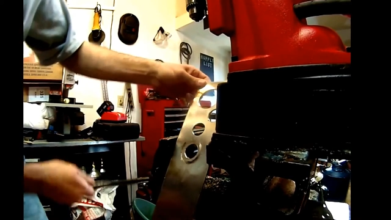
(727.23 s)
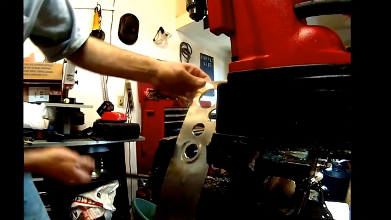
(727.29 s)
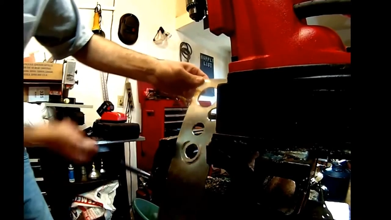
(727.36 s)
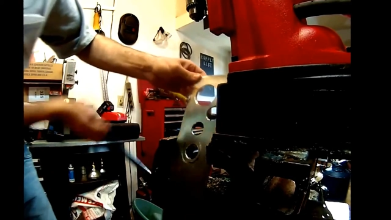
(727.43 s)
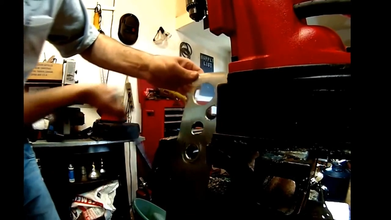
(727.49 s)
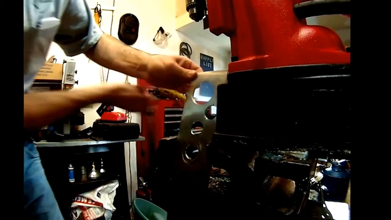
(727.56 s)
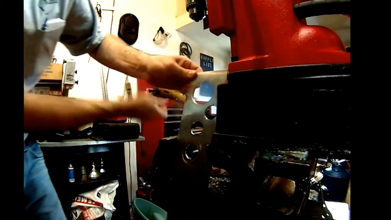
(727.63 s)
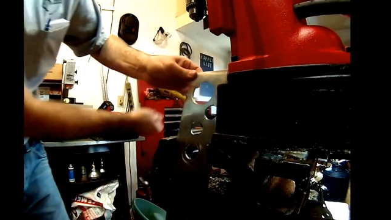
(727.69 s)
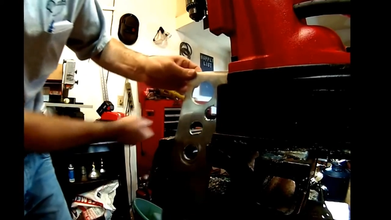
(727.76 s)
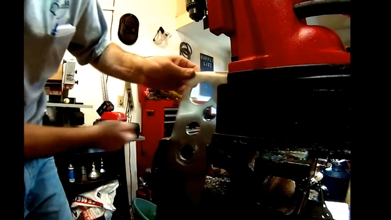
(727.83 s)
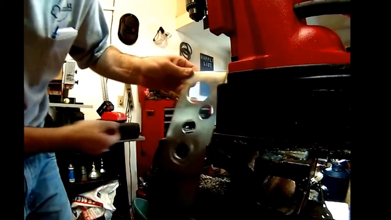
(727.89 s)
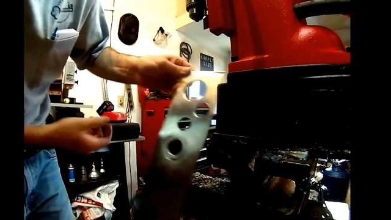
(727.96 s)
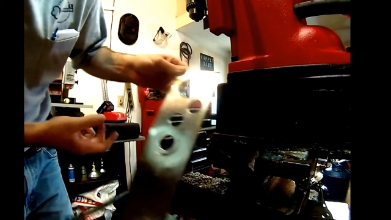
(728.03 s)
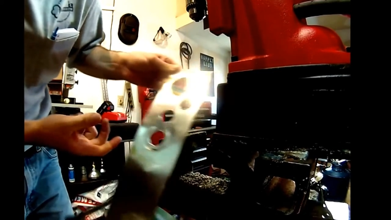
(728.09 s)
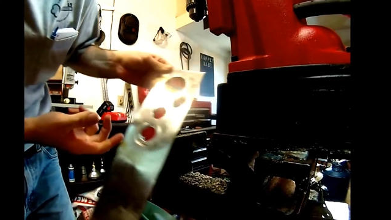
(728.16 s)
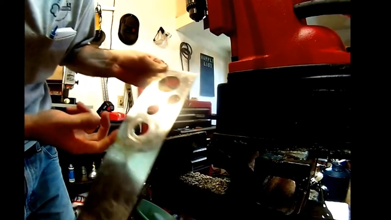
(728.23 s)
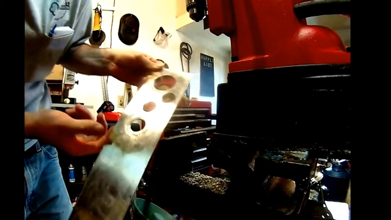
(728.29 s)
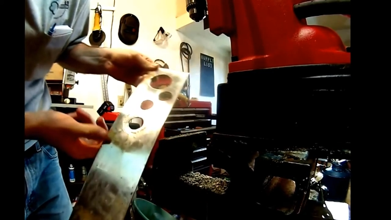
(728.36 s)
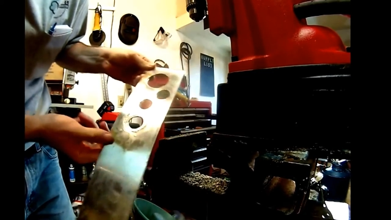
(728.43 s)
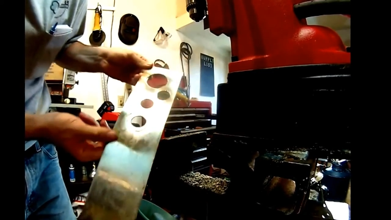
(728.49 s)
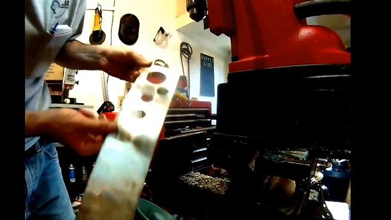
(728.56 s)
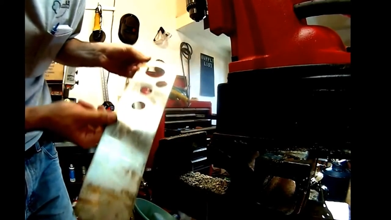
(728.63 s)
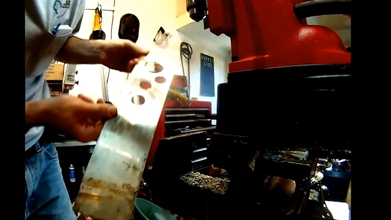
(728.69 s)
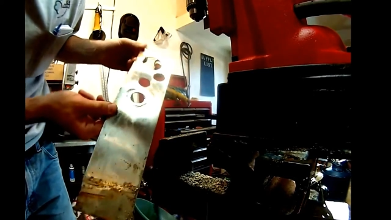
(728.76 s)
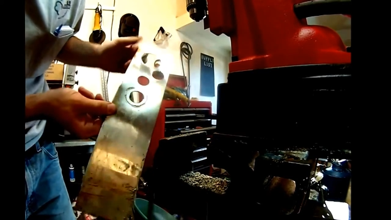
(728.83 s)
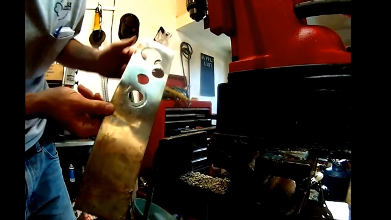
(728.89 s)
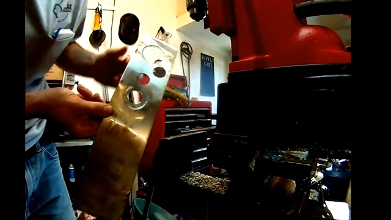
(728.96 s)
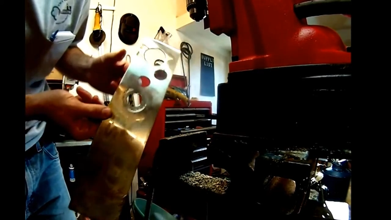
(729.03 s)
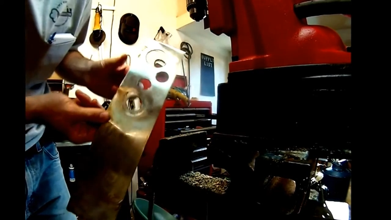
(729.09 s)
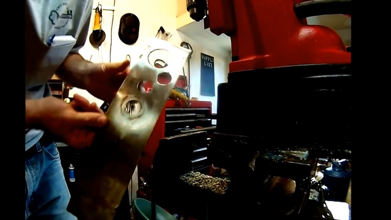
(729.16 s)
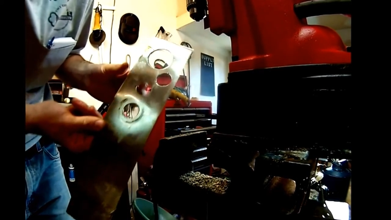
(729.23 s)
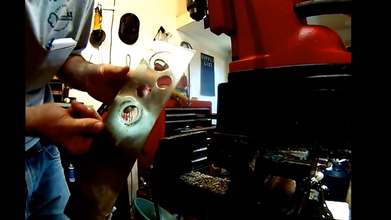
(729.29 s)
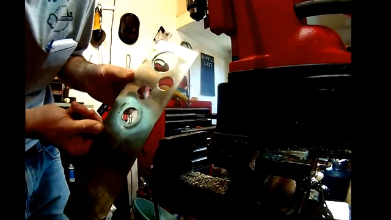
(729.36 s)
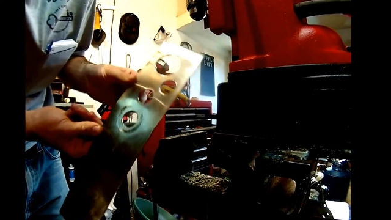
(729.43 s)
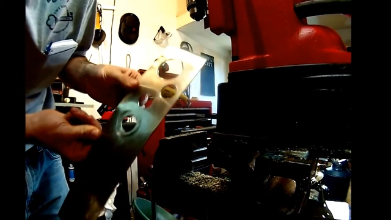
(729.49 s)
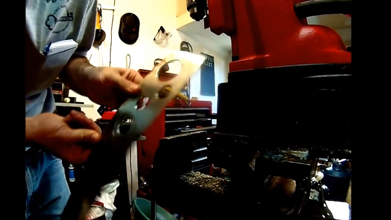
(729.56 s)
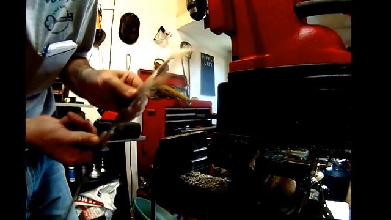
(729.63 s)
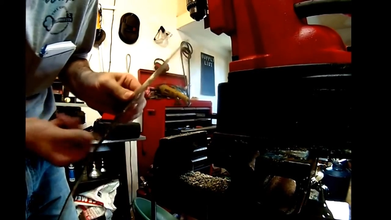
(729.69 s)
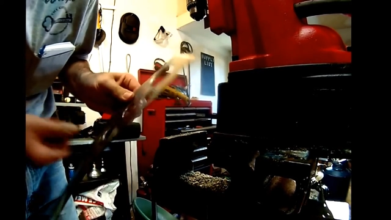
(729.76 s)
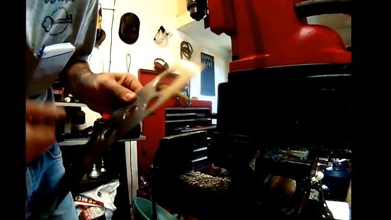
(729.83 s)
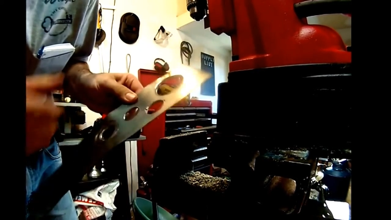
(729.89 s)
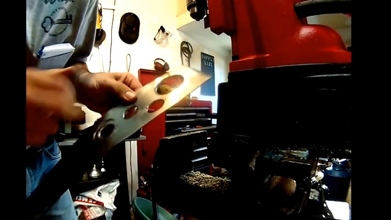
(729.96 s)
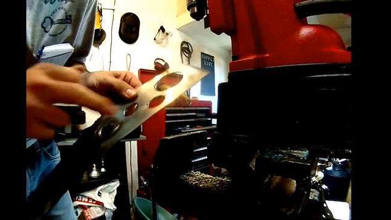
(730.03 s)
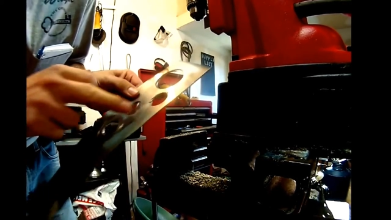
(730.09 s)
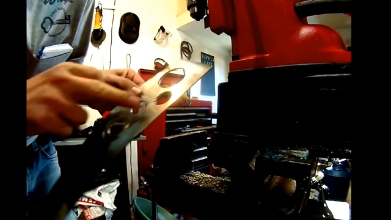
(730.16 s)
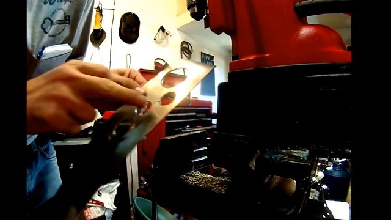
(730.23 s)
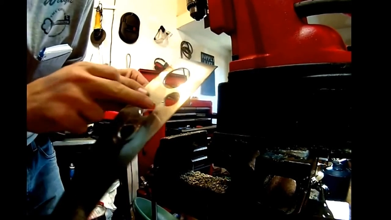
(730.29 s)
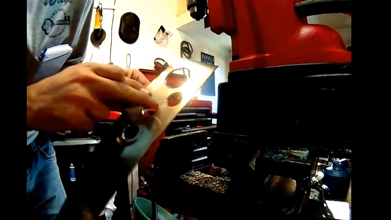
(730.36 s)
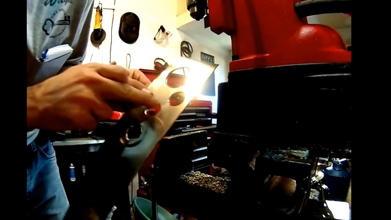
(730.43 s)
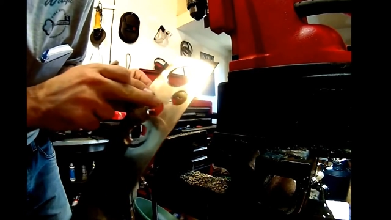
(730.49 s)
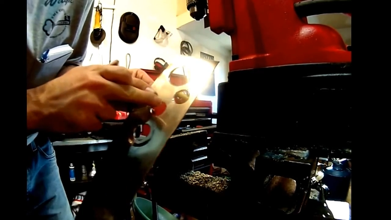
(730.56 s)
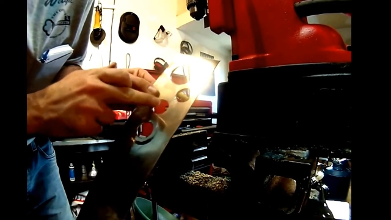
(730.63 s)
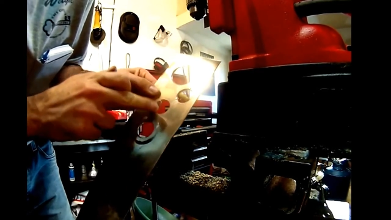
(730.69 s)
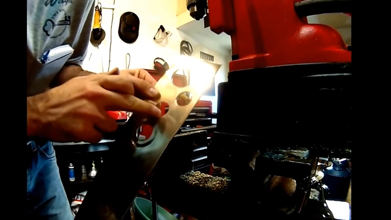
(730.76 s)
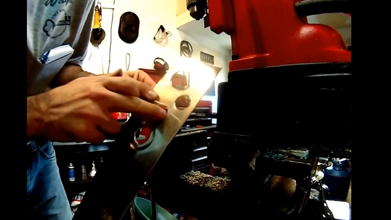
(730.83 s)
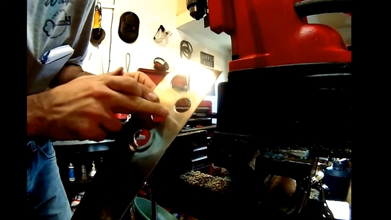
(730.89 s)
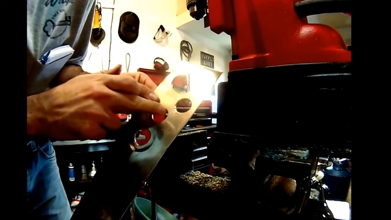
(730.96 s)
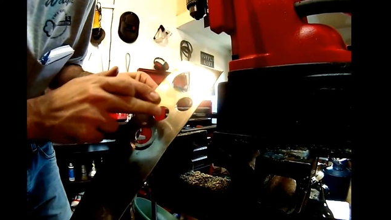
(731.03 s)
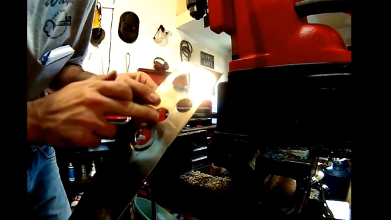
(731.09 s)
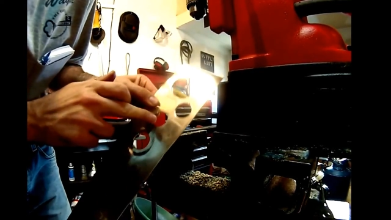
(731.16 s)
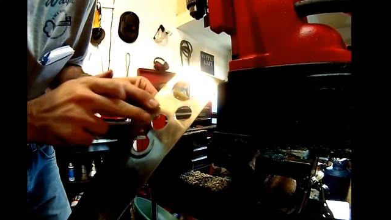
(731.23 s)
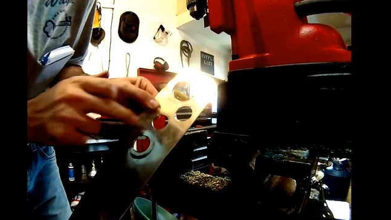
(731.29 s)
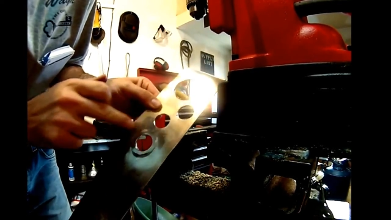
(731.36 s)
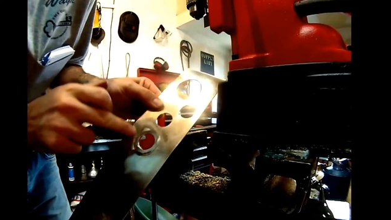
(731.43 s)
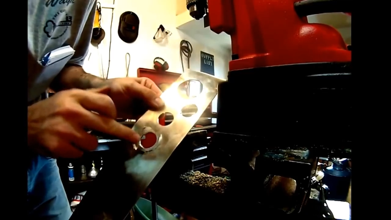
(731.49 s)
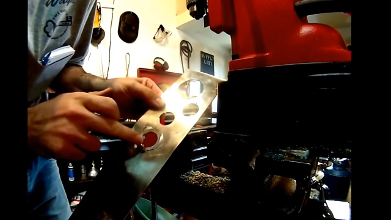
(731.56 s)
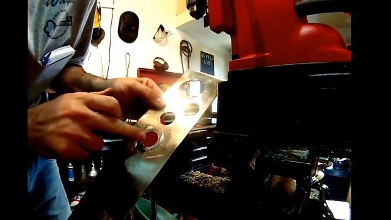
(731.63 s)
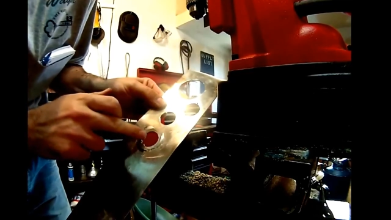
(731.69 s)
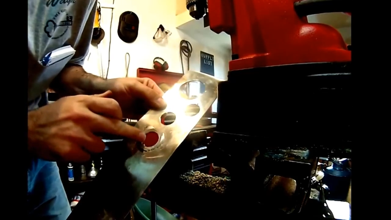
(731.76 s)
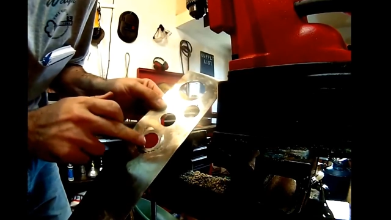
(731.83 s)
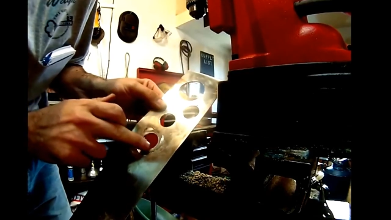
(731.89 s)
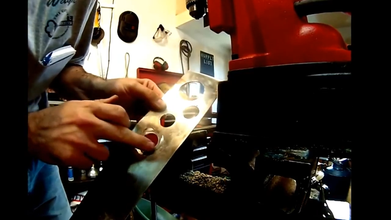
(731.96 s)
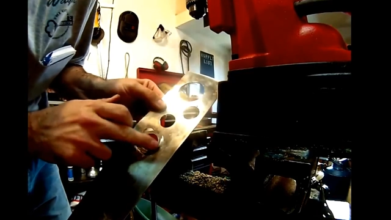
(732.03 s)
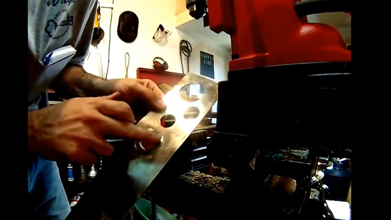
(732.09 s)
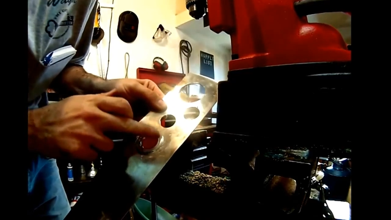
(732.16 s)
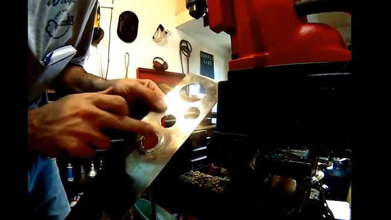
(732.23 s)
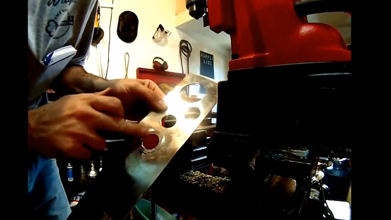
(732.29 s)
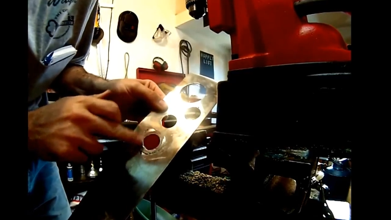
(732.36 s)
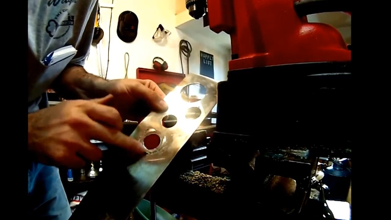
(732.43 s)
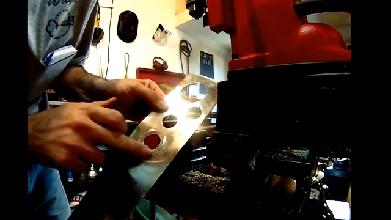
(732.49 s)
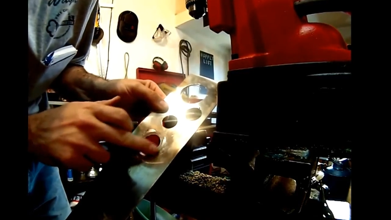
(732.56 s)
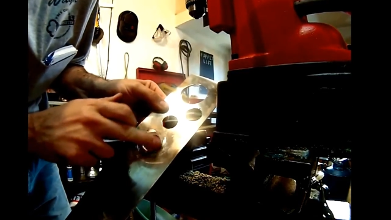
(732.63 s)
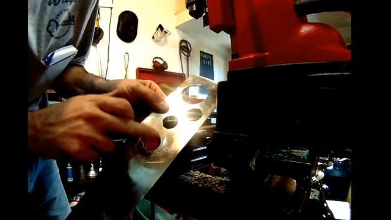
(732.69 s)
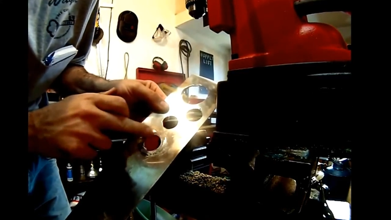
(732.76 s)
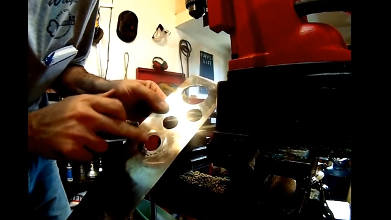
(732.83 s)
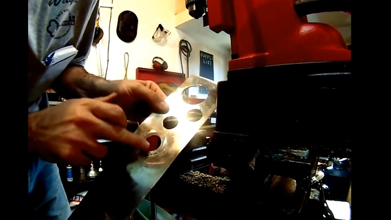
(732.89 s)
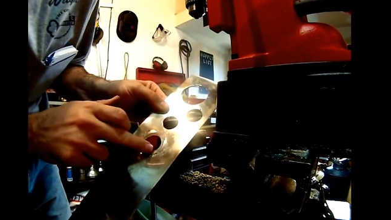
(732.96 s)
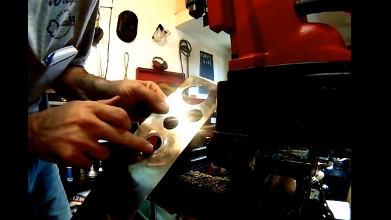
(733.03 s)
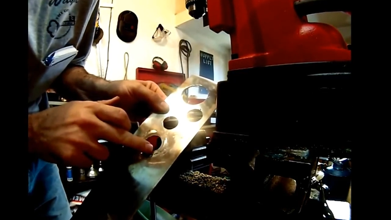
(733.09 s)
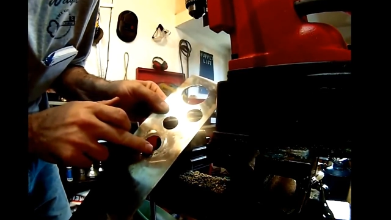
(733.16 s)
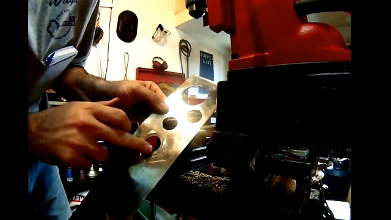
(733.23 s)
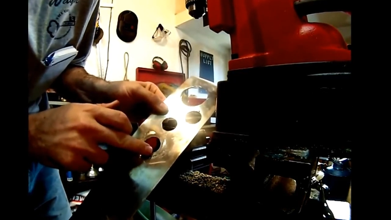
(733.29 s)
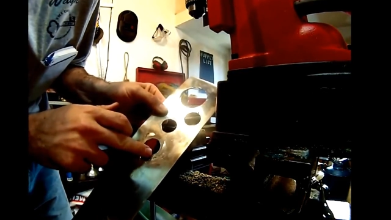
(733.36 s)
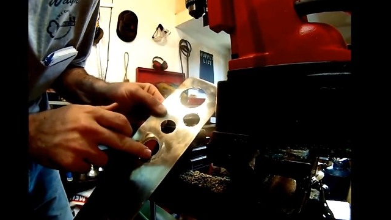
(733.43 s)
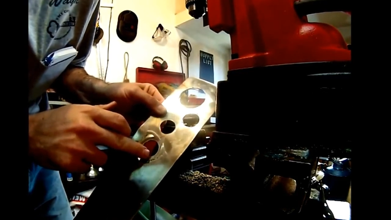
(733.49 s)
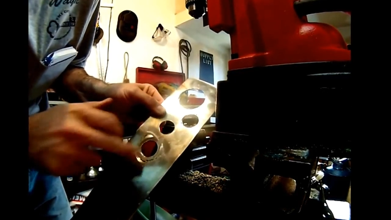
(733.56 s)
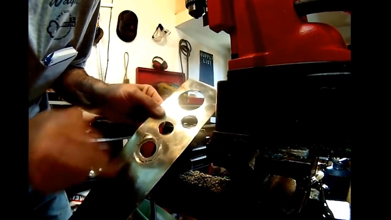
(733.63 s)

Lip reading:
Nobody's mouth can be seen.